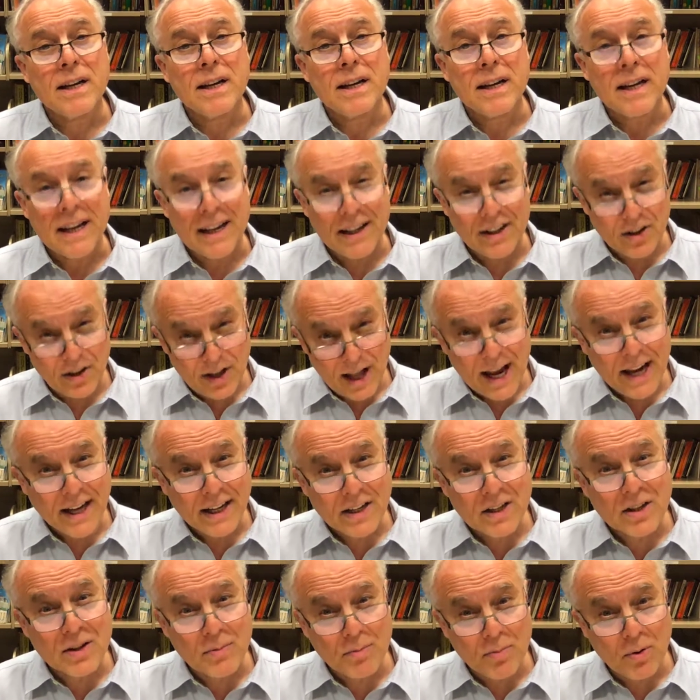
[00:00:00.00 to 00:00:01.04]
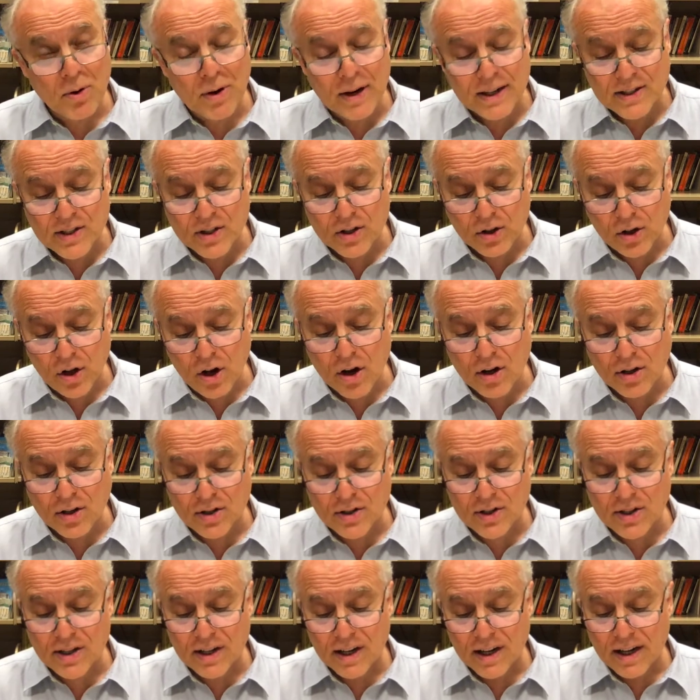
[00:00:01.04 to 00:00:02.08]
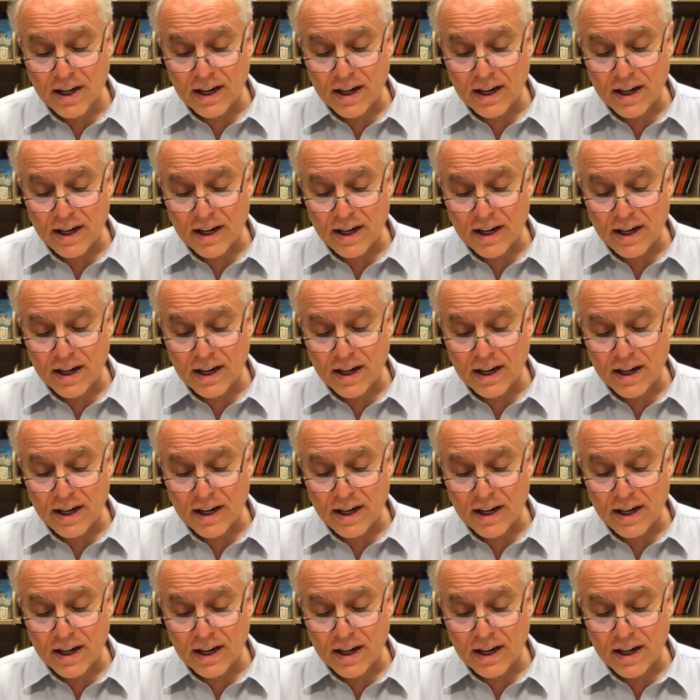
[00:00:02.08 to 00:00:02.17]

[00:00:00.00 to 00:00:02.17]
he liked the boy's looks,